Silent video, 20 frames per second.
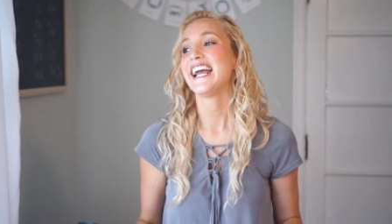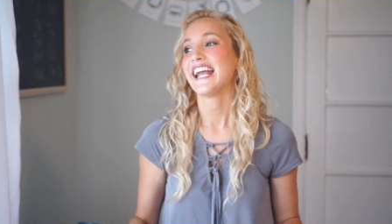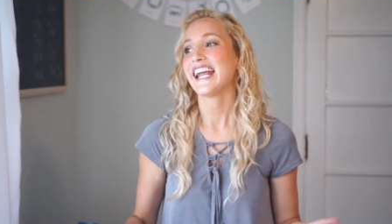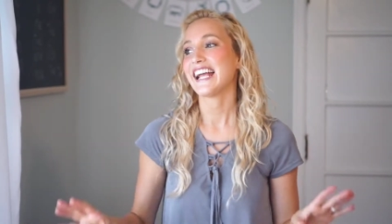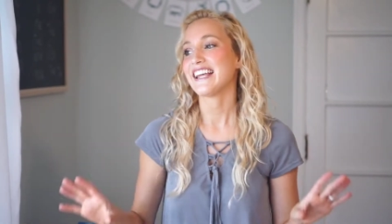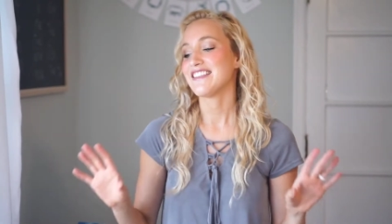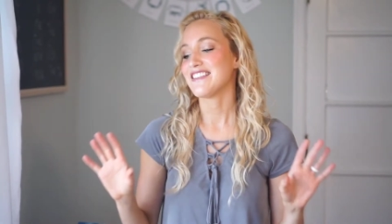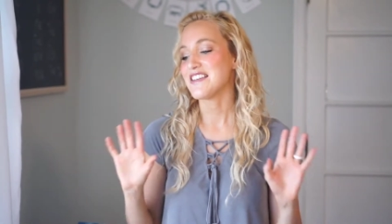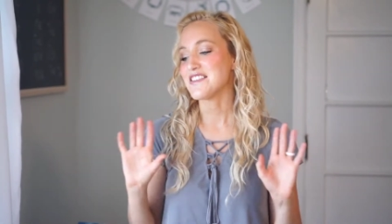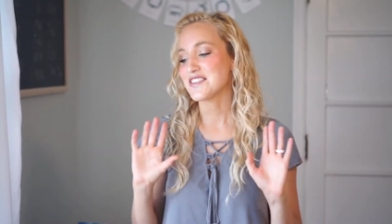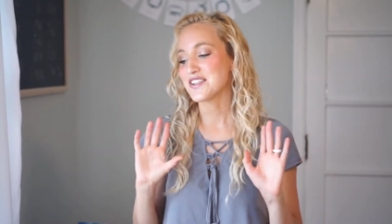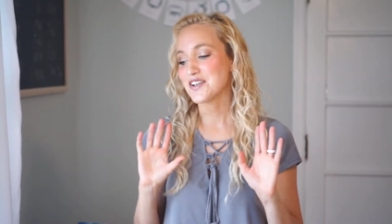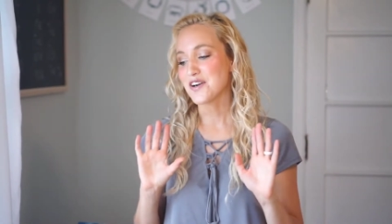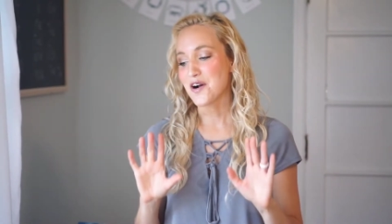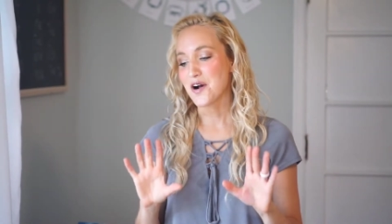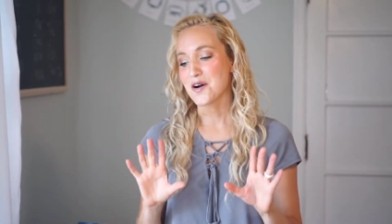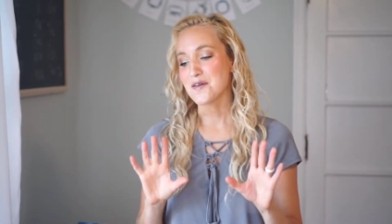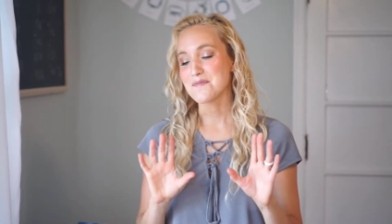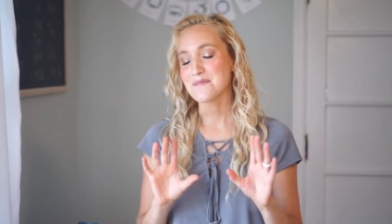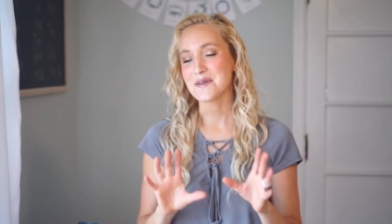And these are
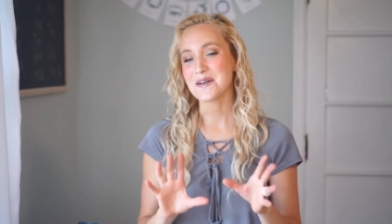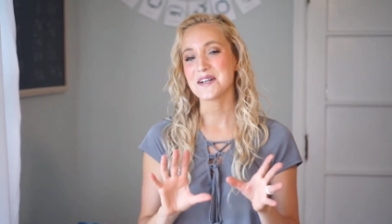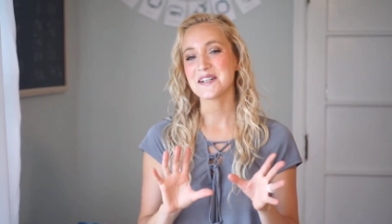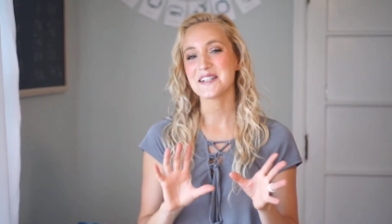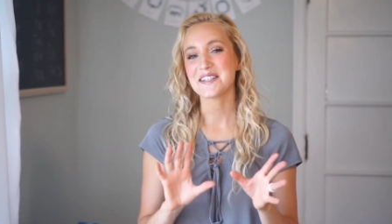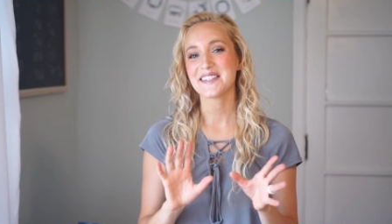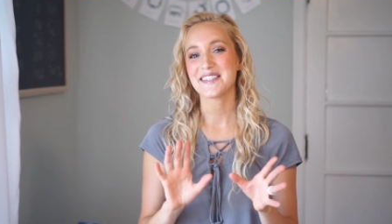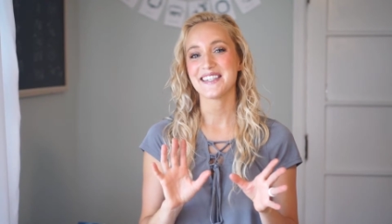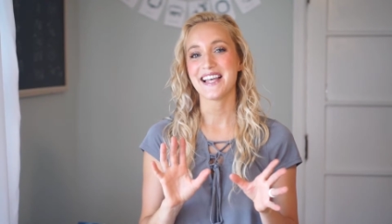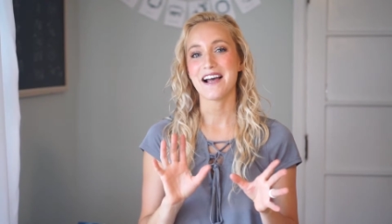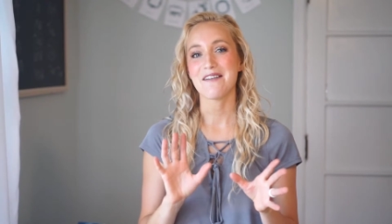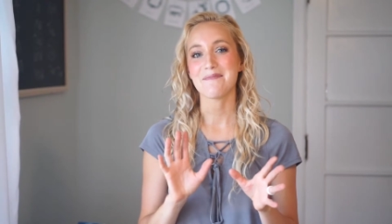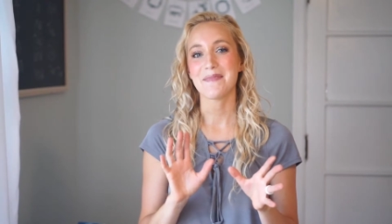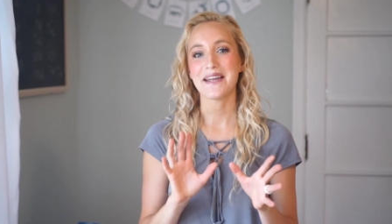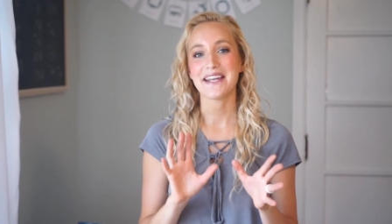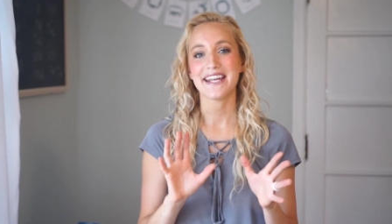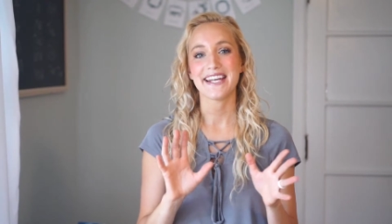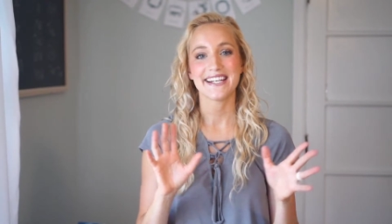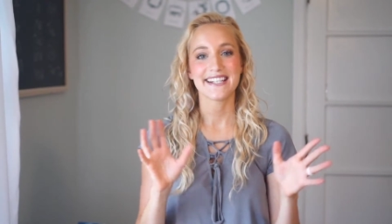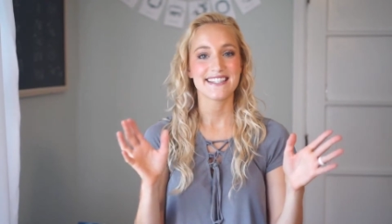all books that my
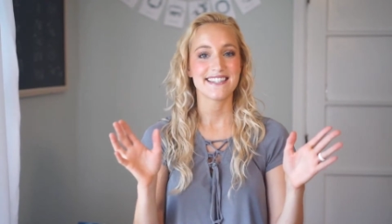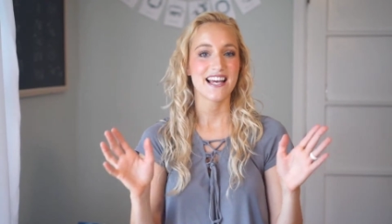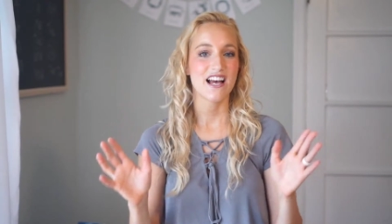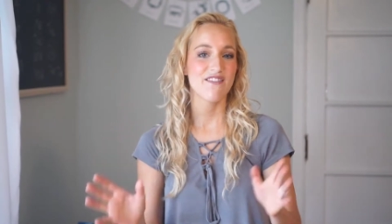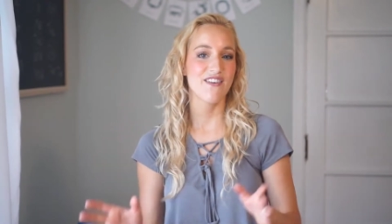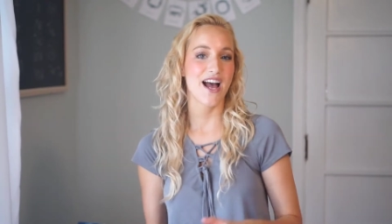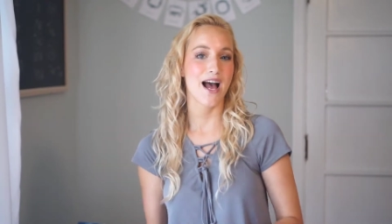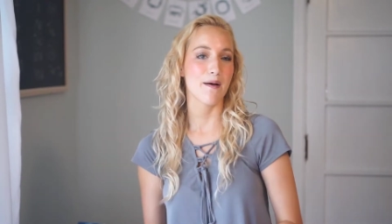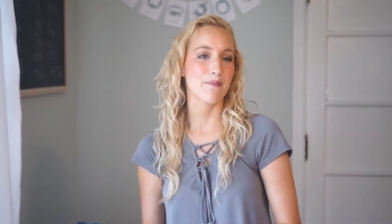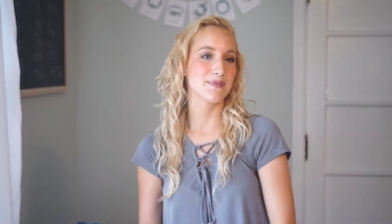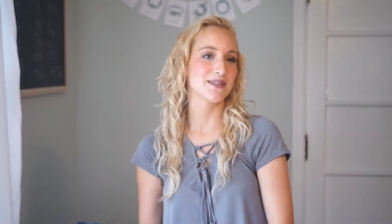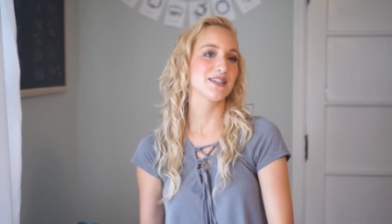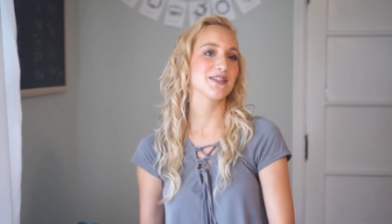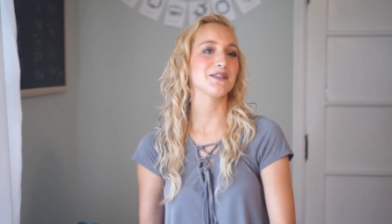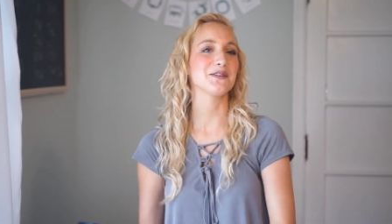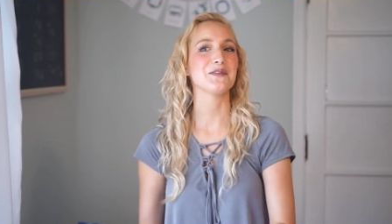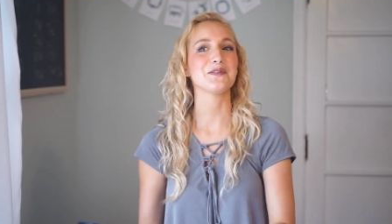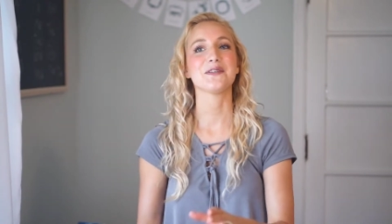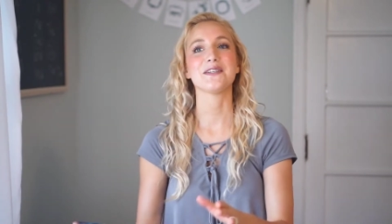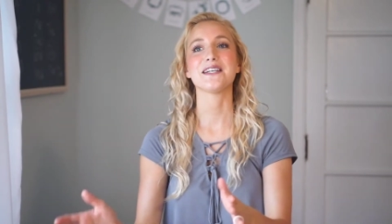kids have
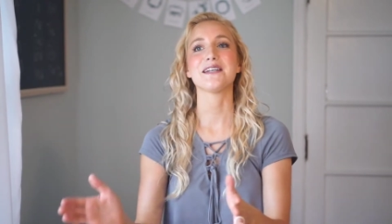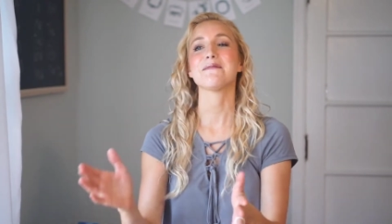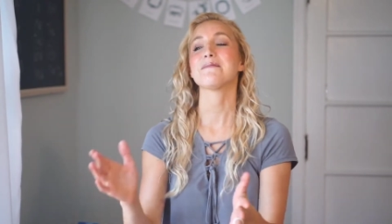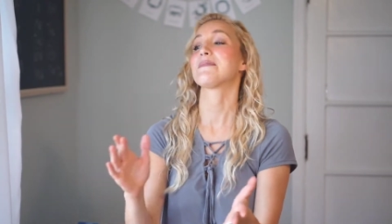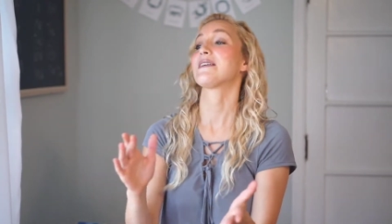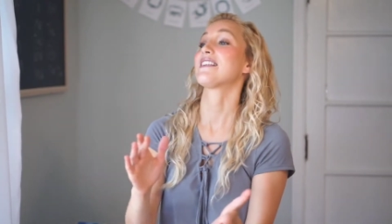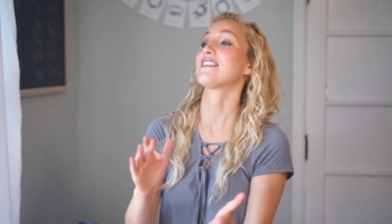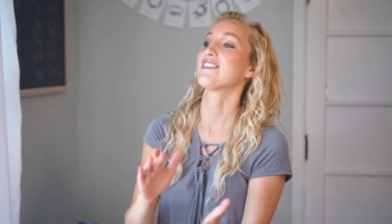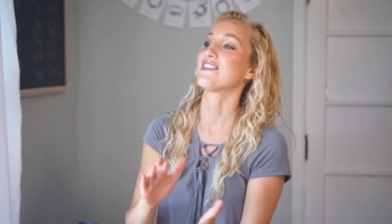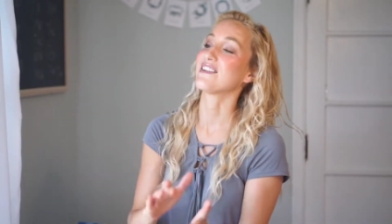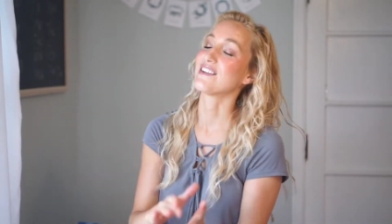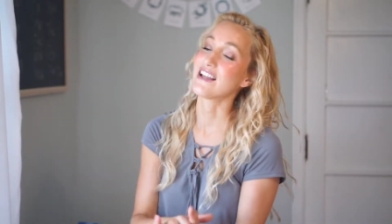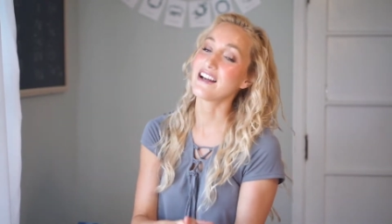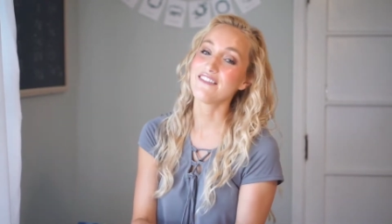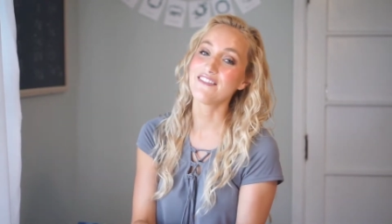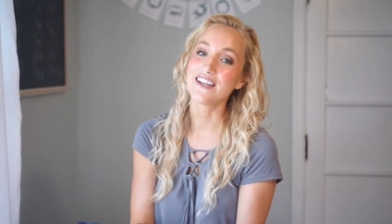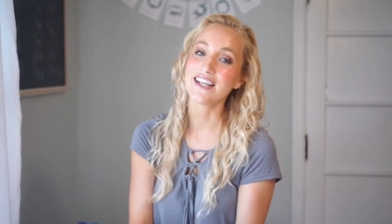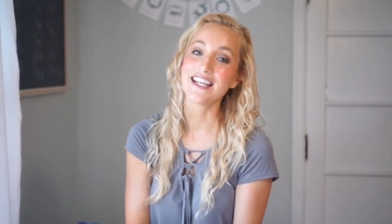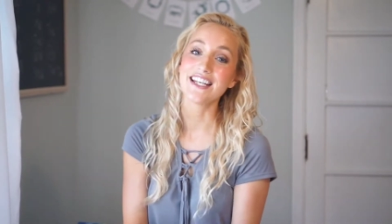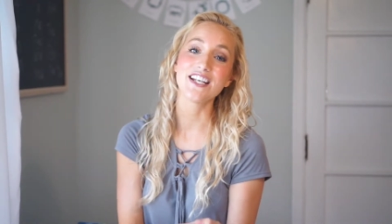absolutely been
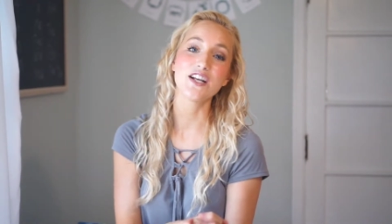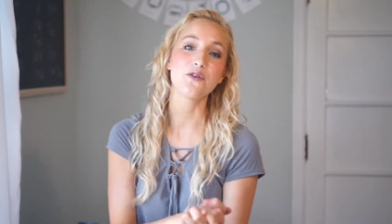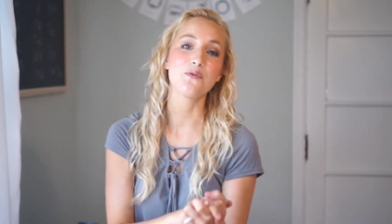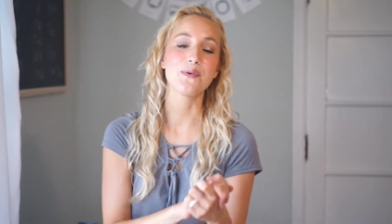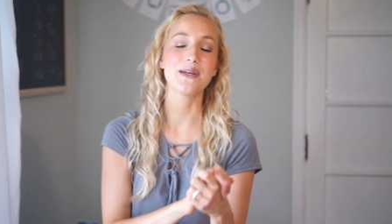loving.